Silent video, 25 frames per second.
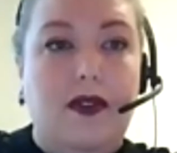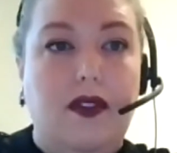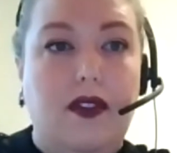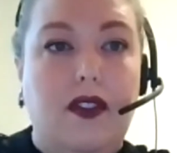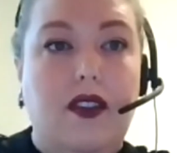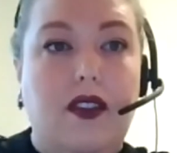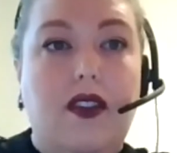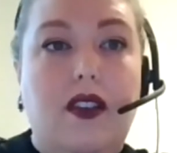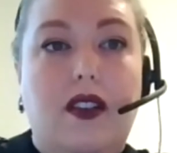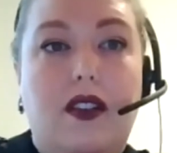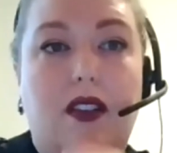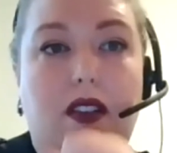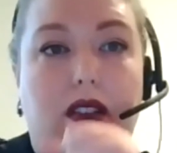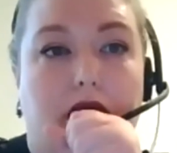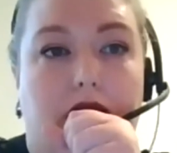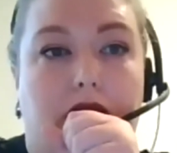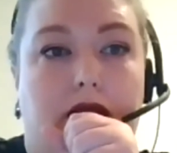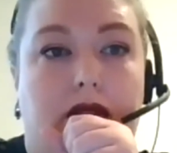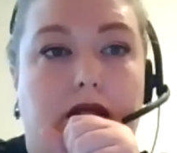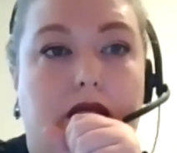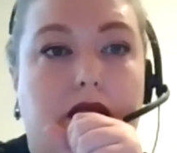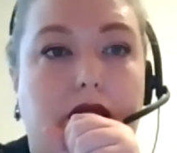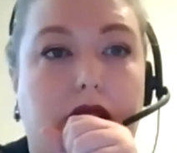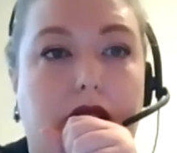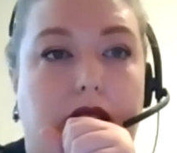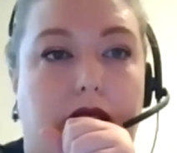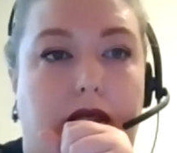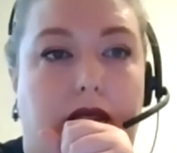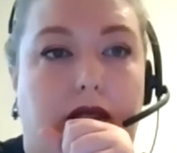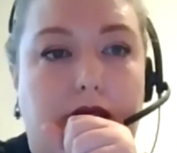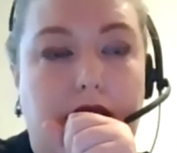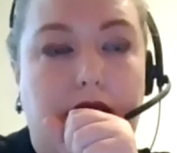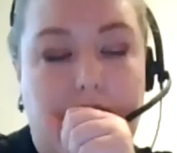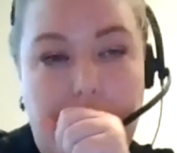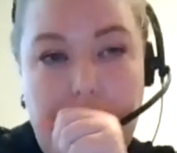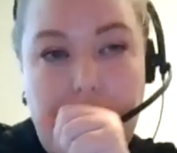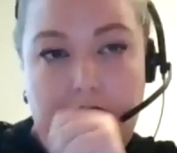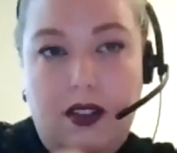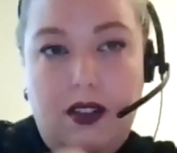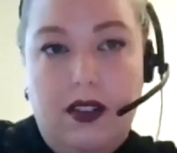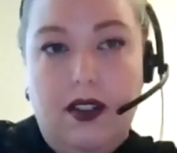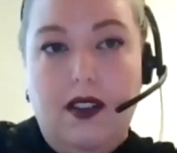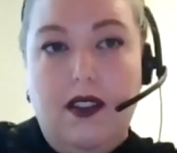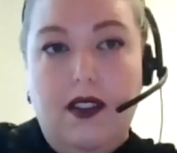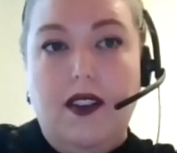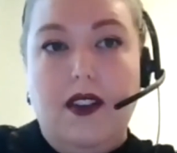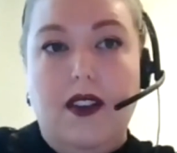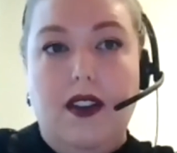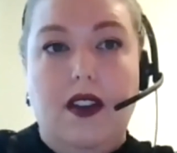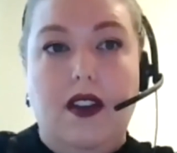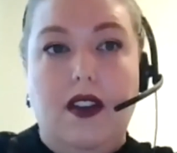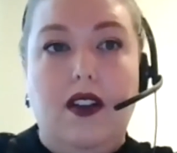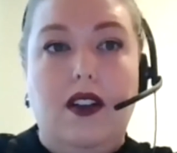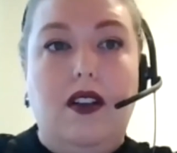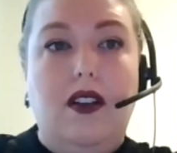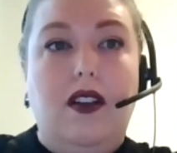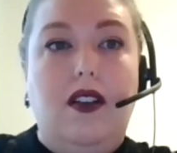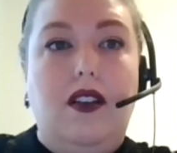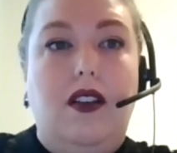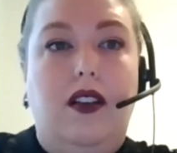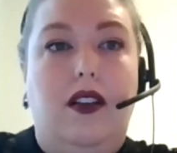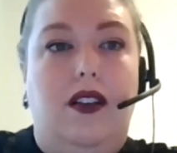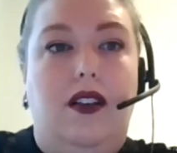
and it contains ingredients that hydrate, it